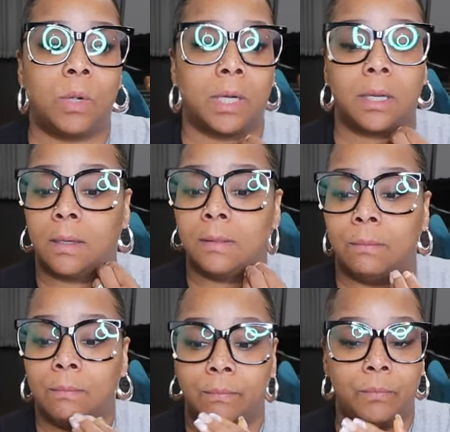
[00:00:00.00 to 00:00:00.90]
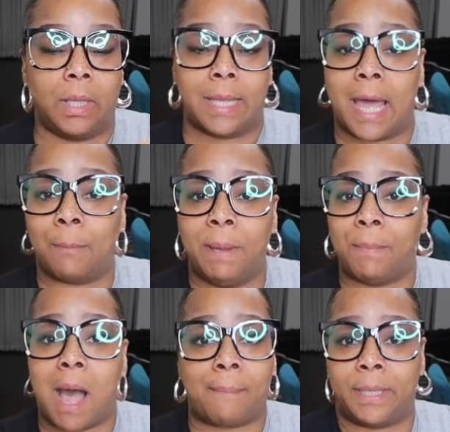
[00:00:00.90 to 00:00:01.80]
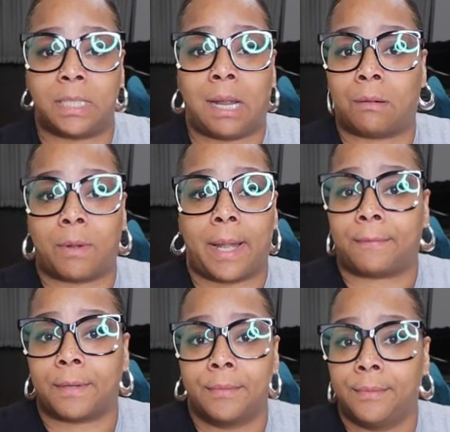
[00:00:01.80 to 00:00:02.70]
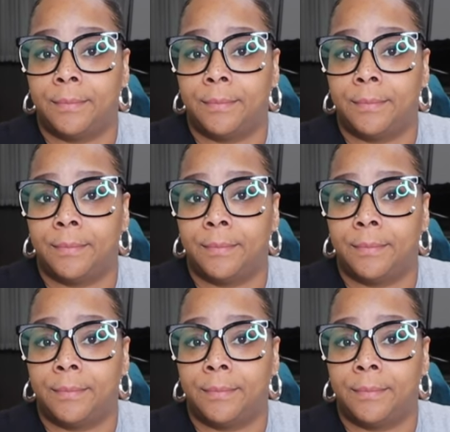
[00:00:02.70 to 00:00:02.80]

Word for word: work, a lot of people hop in the shower right after.